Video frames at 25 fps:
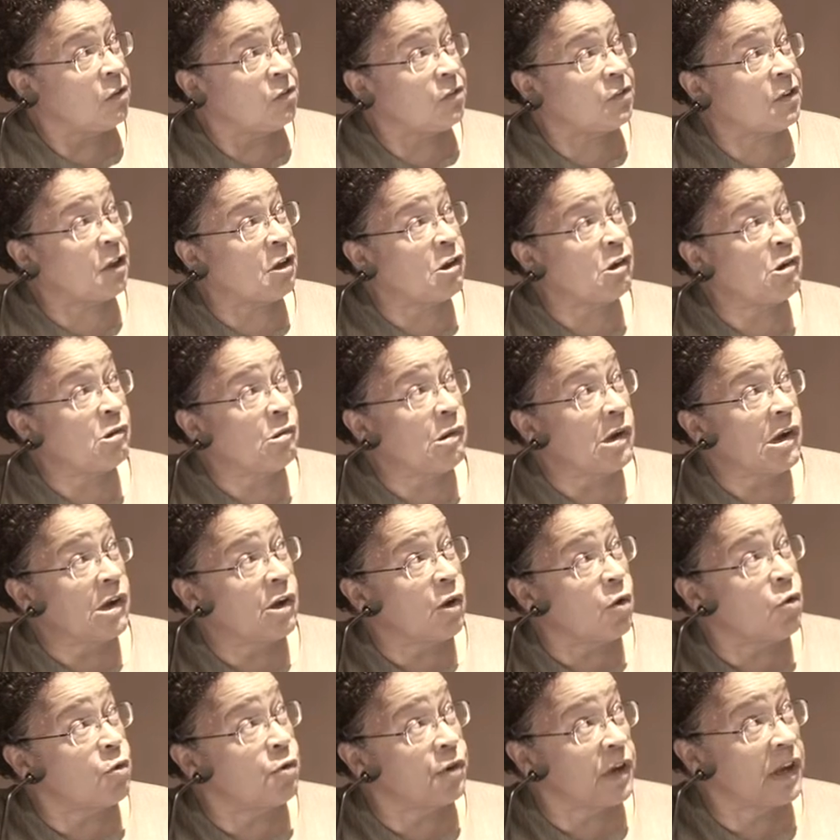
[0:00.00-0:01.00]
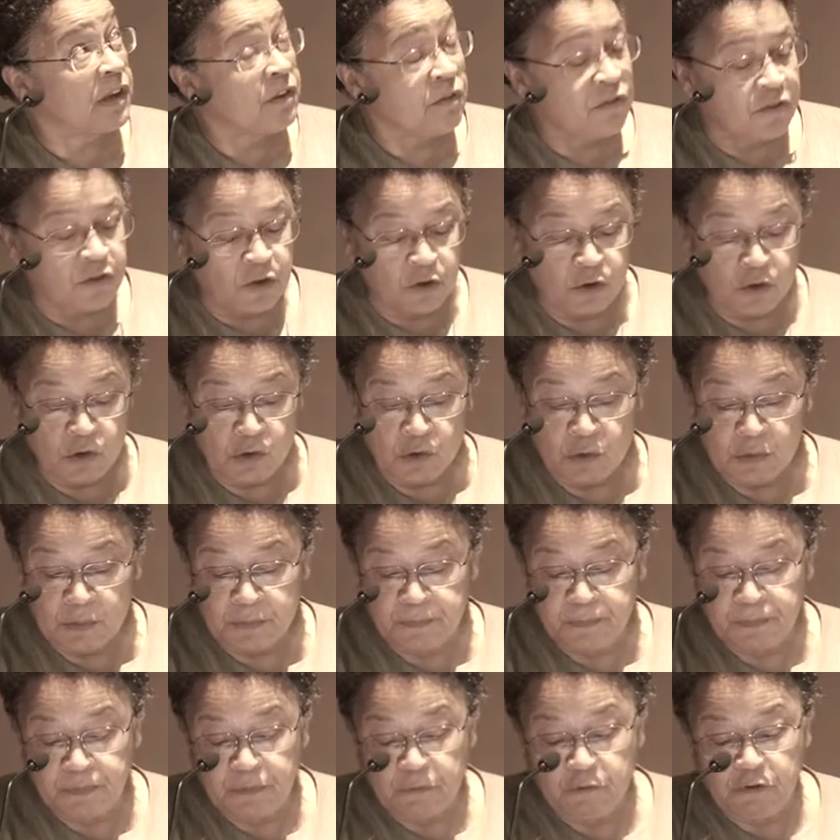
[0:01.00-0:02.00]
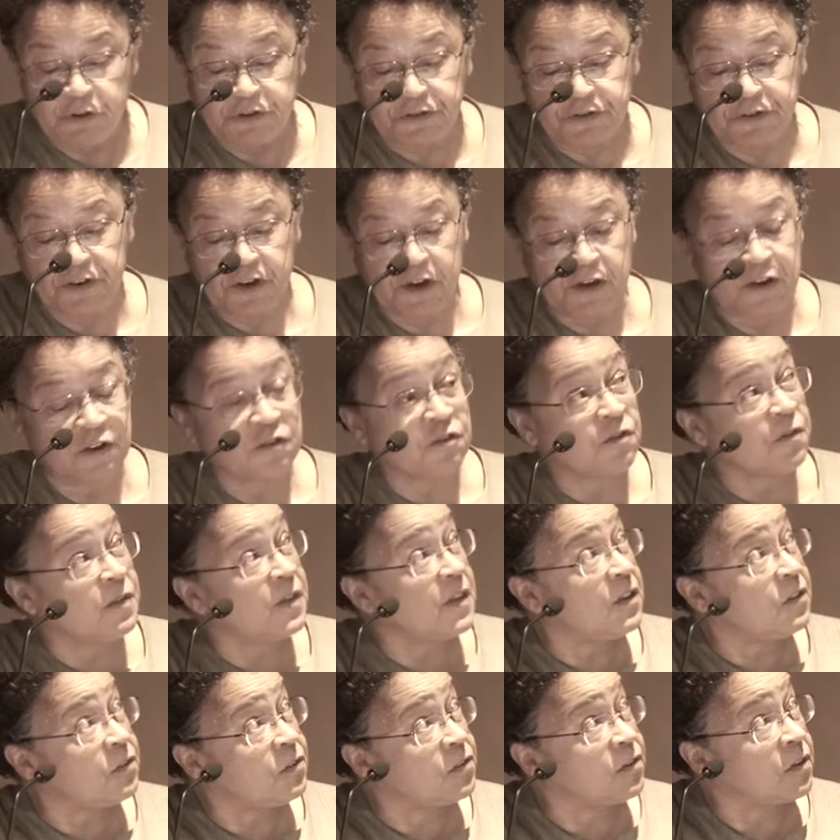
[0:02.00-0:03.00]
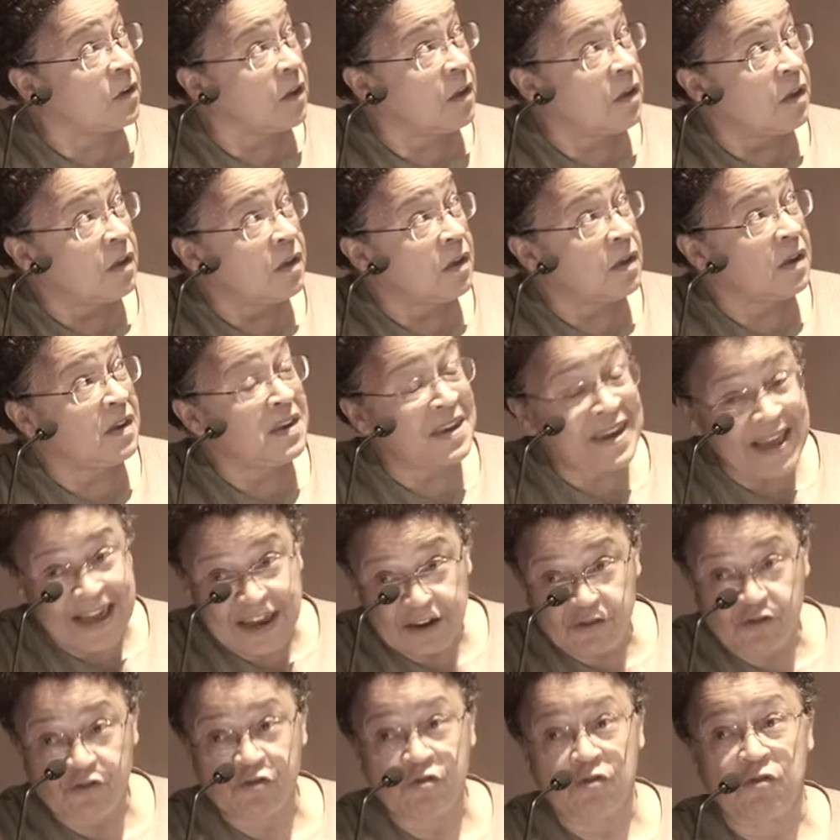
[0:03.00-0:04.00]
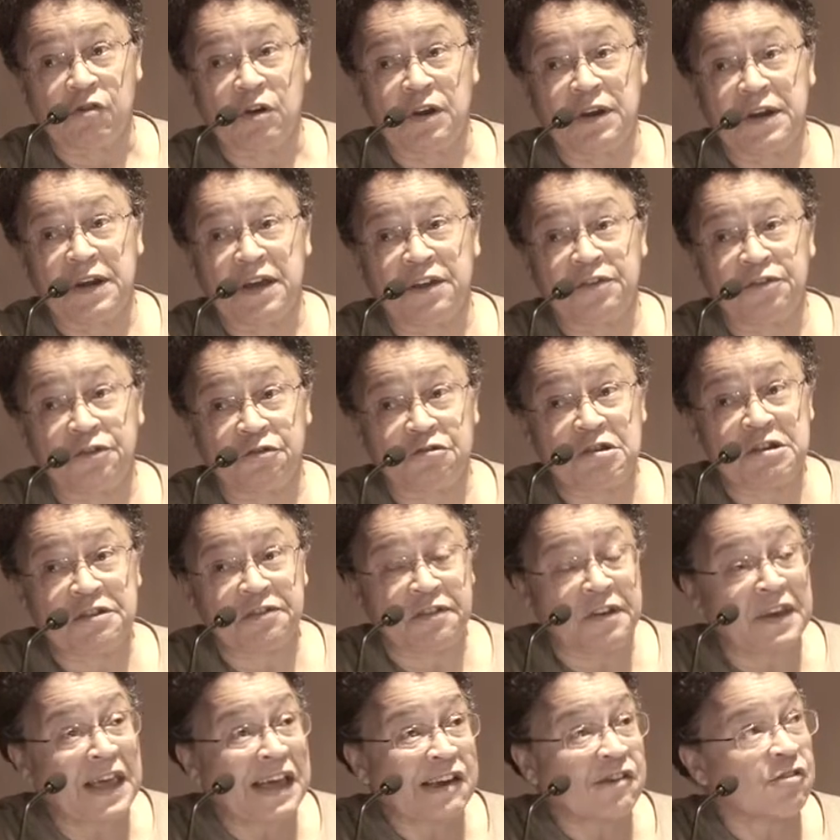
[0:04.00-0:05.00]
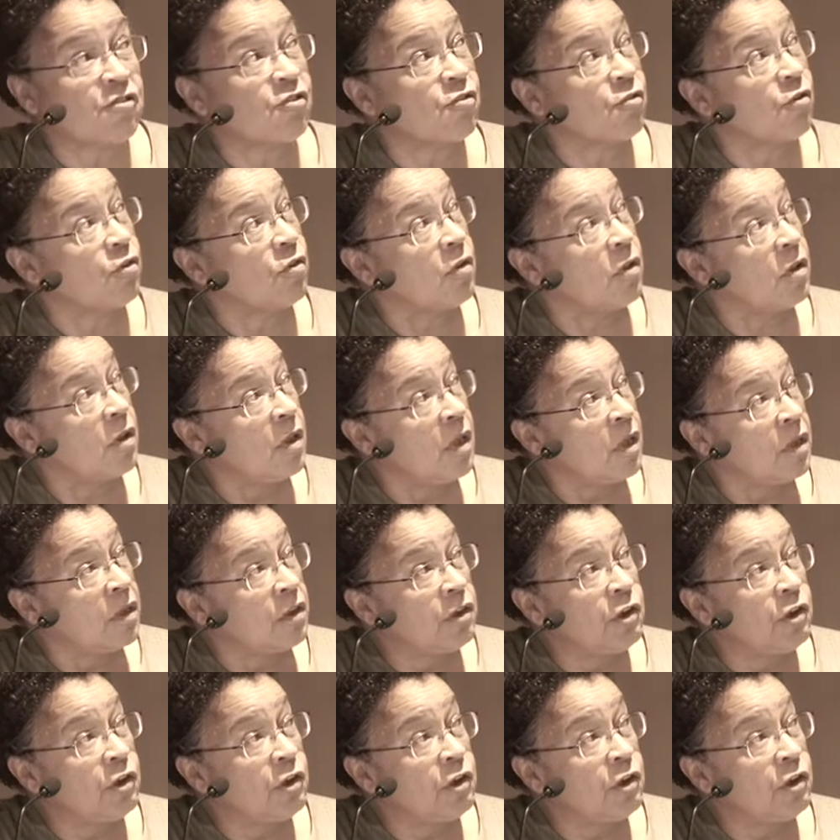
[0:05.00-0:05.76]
So, according to research, this natural, and I stress natural,